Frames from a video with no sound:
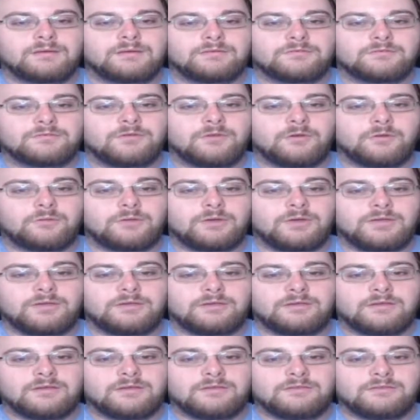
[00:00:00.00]
So
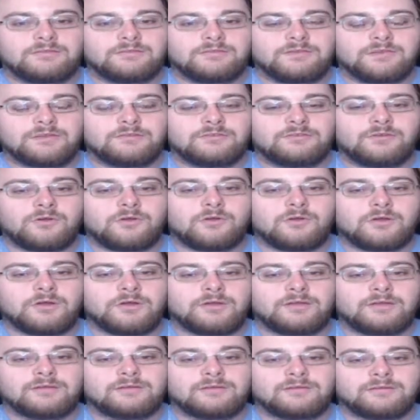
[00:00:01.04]
he's
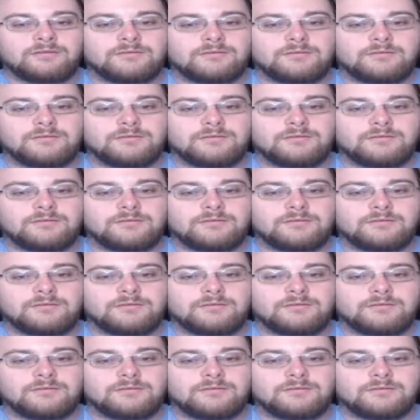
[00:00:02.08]
enduring.